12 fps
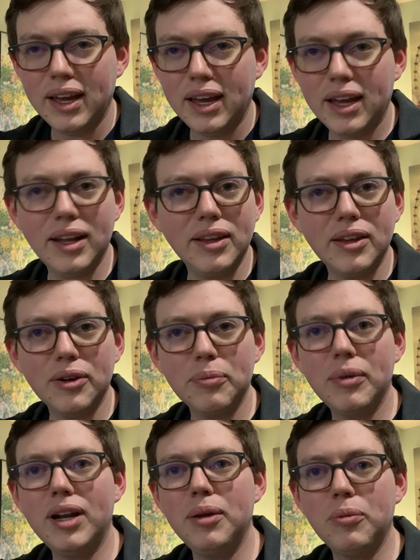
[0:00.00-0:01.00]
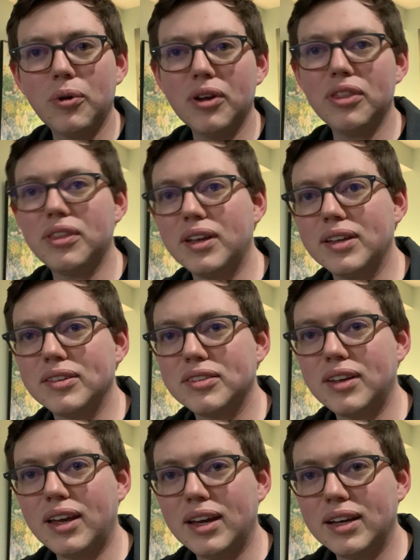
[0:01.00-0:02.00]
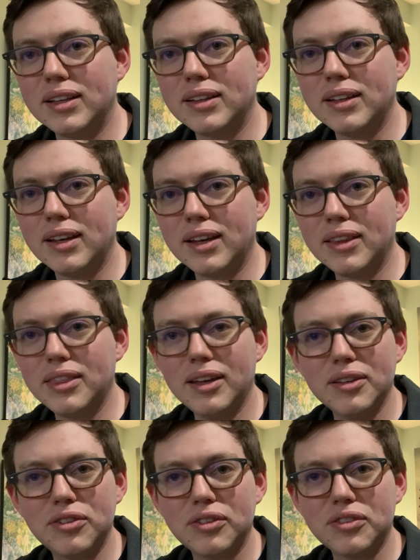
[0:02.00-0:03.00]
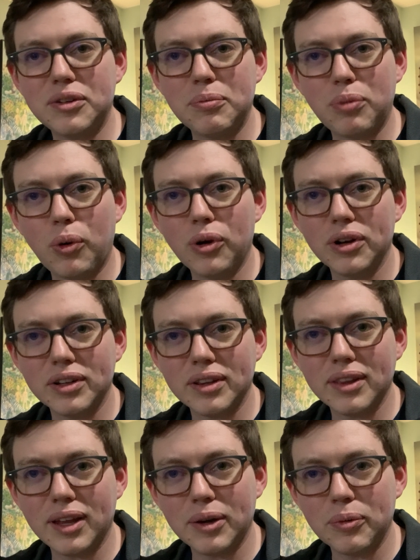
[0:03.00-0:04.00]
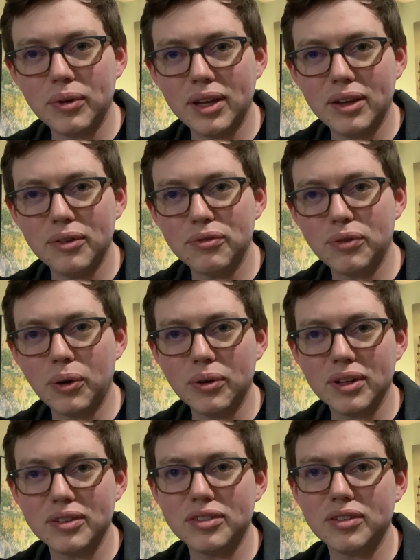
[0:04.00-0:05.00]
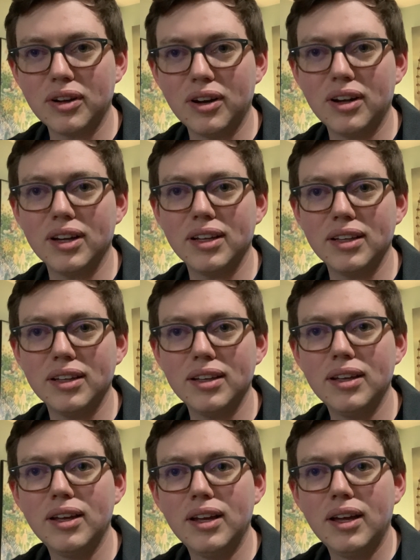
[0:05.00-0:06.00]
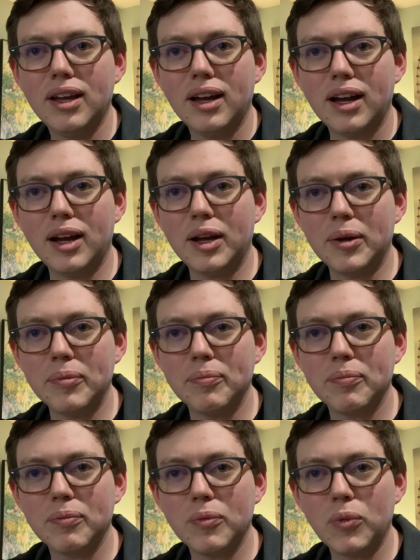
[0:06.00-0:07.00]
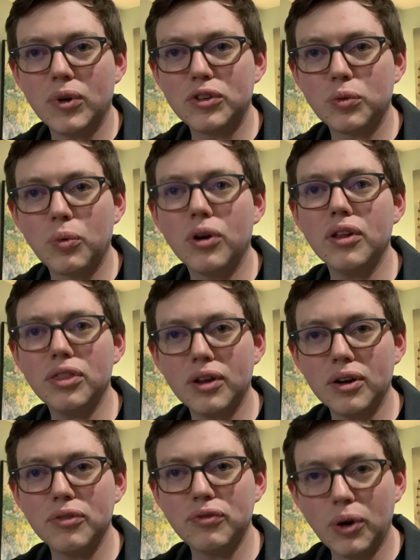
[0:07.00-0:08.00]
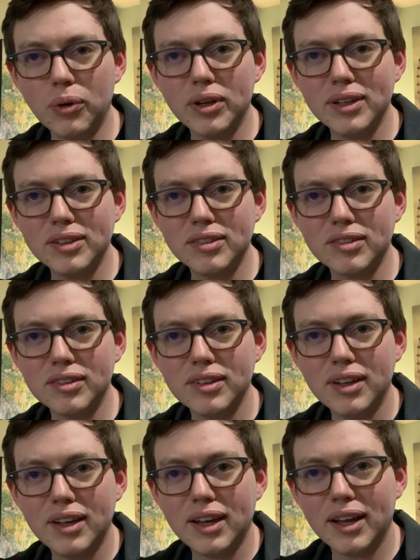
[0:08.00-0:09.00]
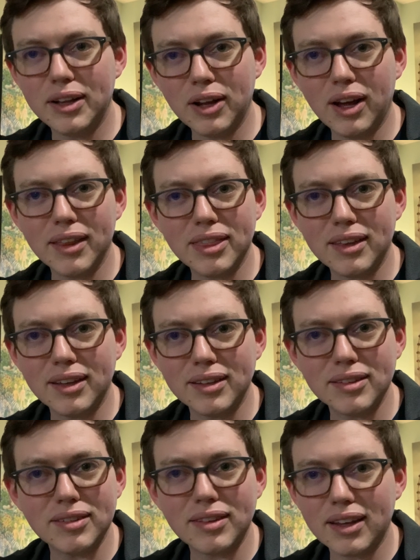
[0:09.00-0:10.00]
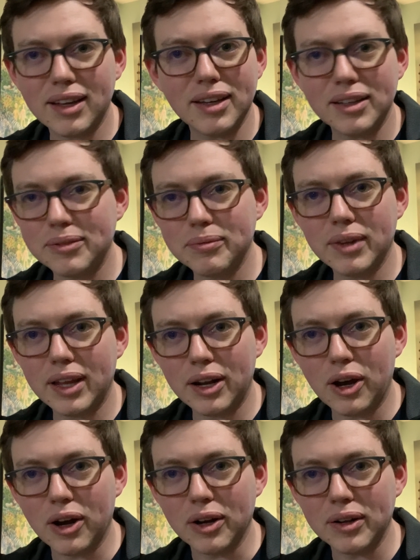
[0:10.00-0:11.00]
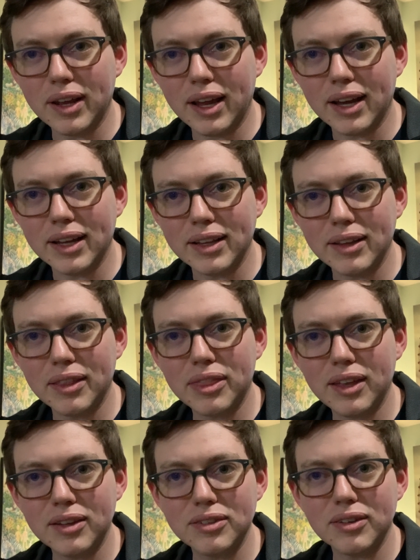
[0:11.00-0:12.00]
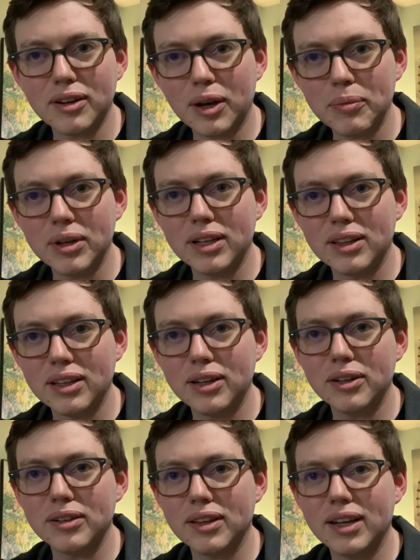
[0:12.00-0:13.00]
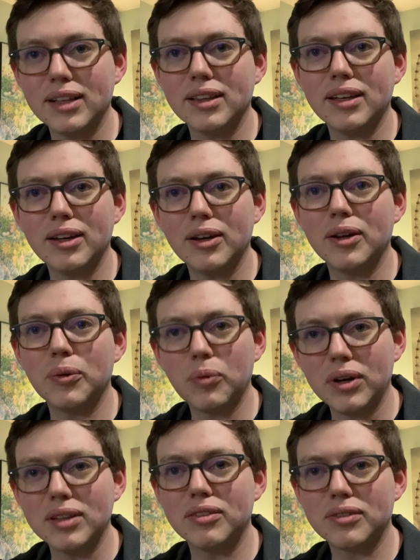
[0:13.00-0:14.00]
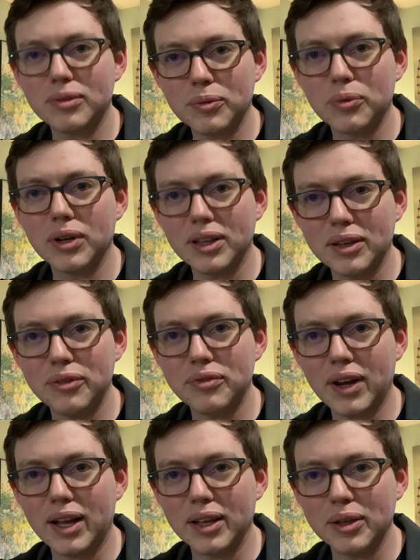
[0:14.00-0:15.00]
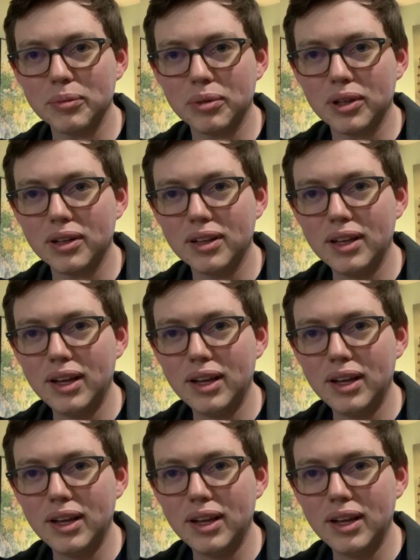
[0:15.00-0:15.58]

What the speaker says: And there are many more things, and I think it's just important that we focus on what's worth our focus and not things that aren't. And things are coming clear lately on what's really valuable.